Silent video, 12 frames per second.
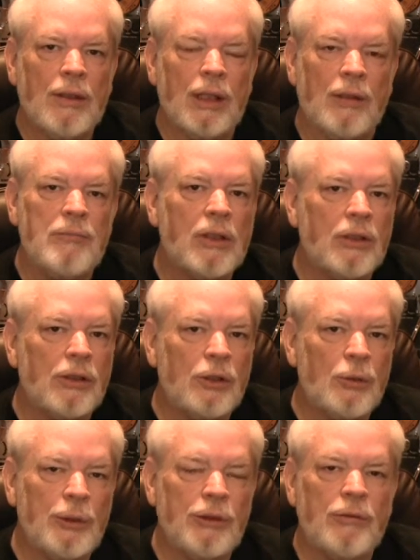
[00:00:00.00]
And I'm not going to
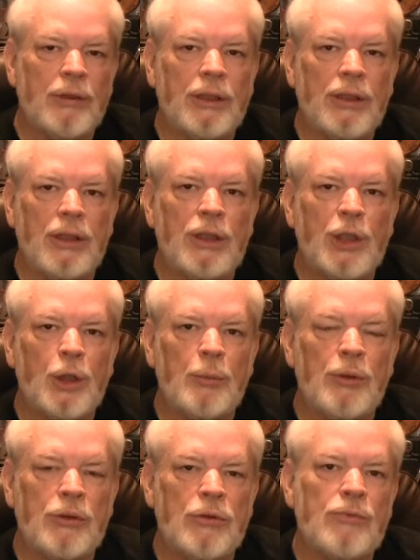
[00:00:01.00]
go into great detail,
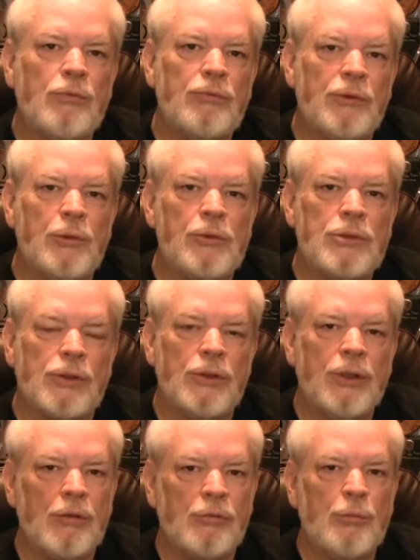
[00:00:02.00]
but just for folks that are
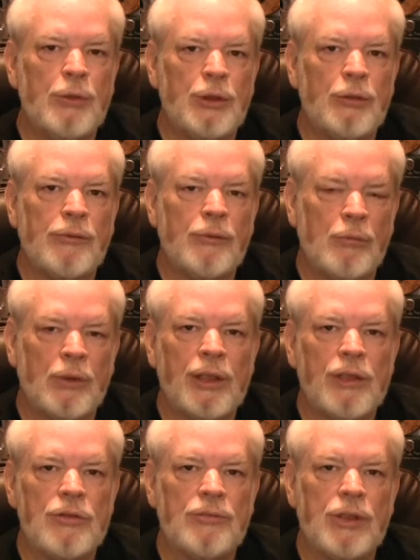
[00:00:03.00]
not familiar with the
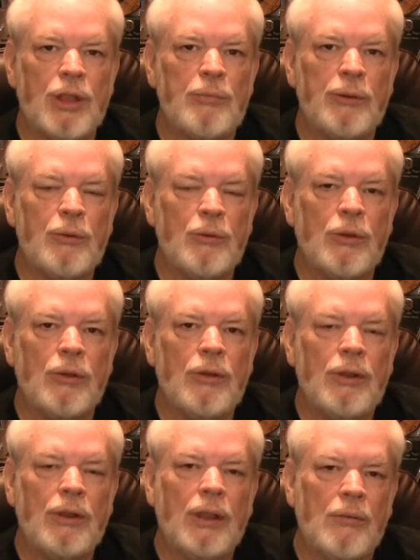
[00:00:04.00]
workings of a tape recorder,
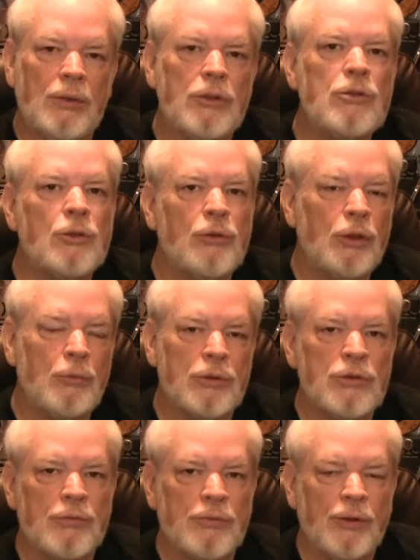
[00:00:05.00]
I want to show you
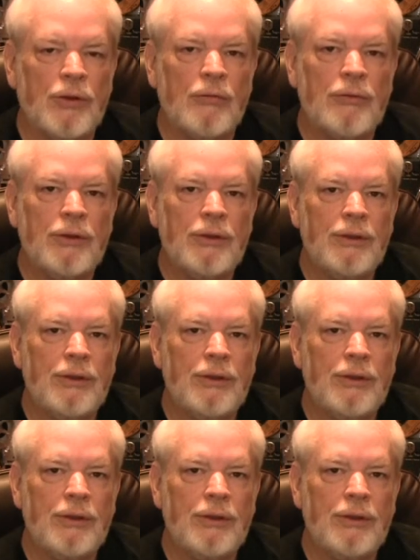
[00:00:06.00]
what's involved.